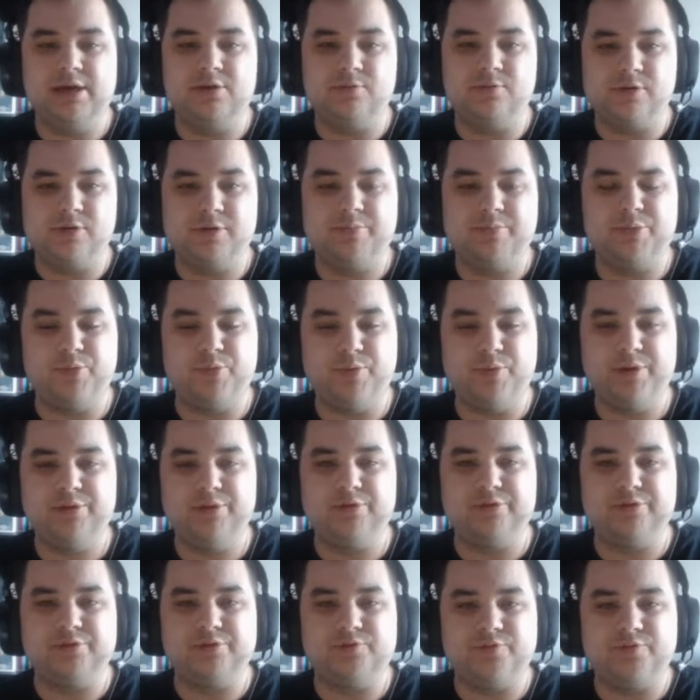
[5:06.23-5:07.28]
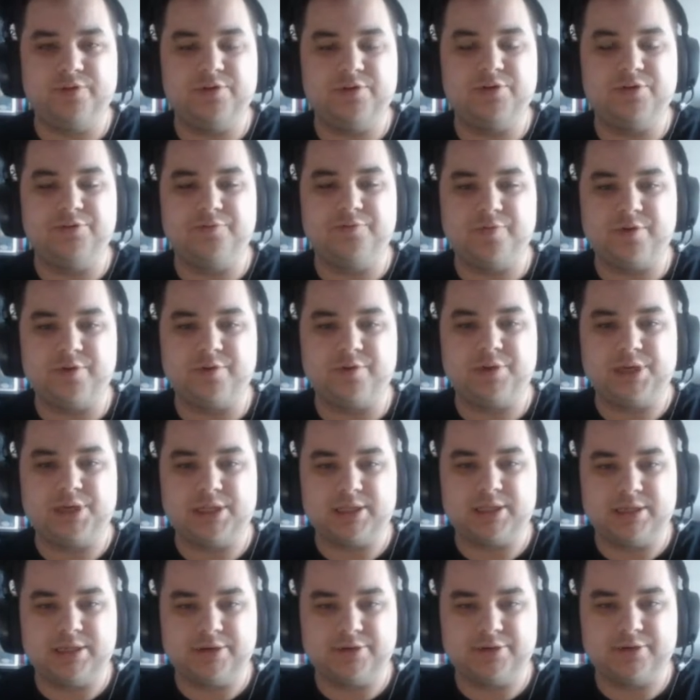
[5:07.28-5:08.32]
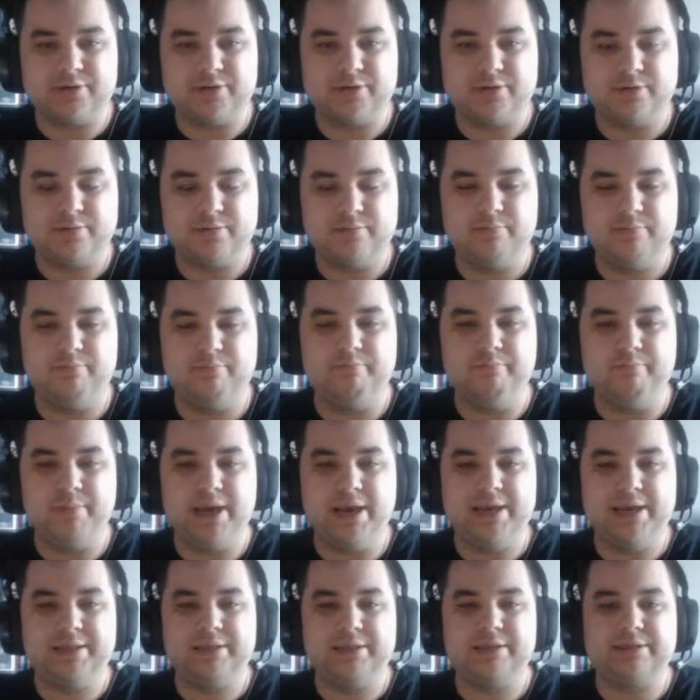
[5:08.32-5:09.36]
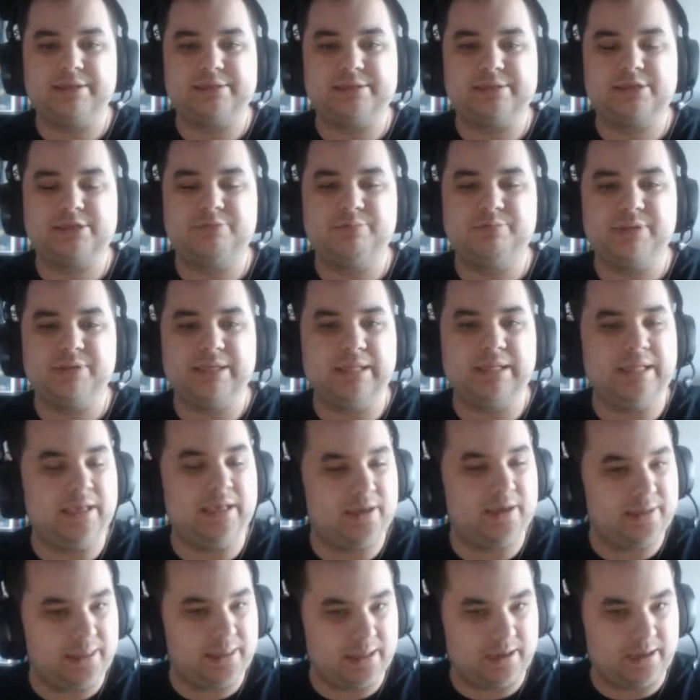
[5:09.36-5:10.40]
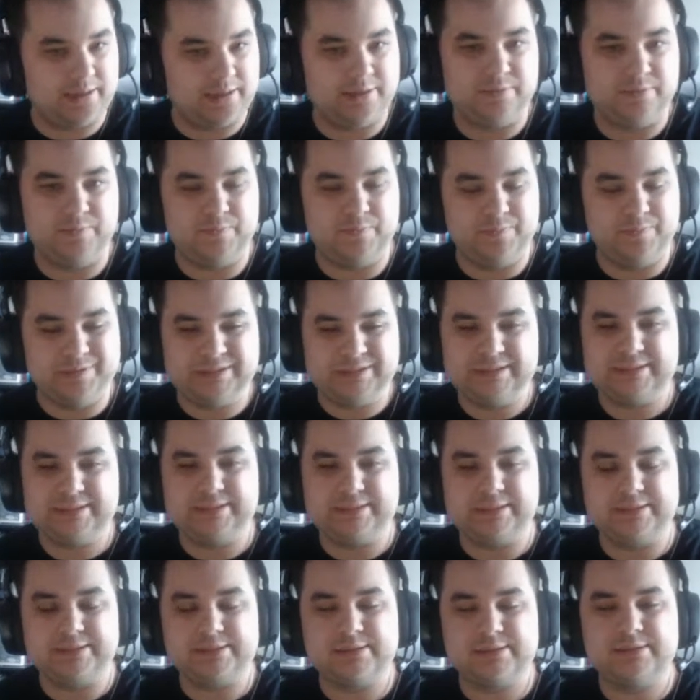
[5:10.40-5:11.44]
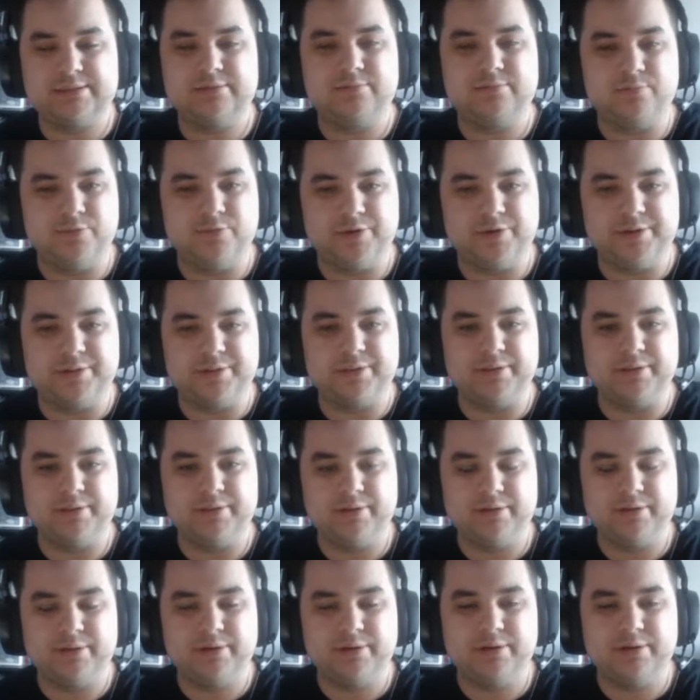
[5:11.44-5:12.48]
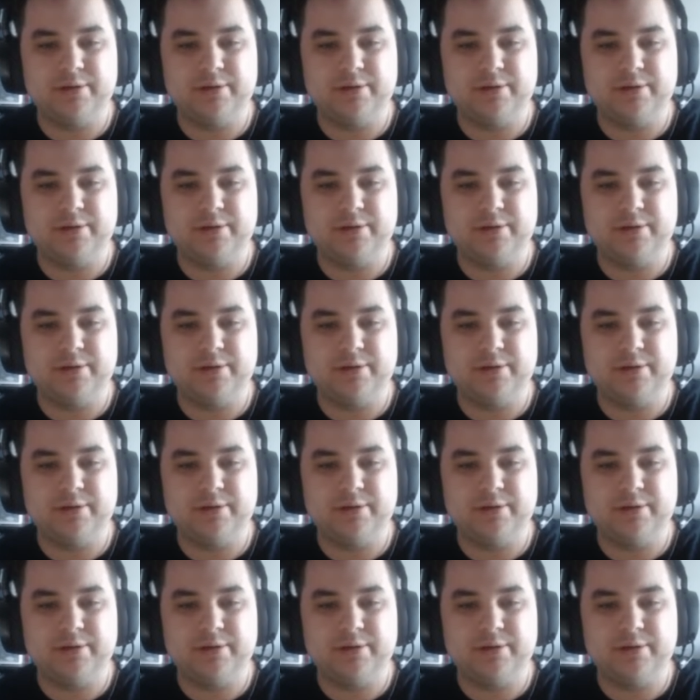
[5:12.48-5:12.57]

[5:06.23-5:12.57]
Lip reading: the winner is very, very clear. Might has completely outdone the resistance one.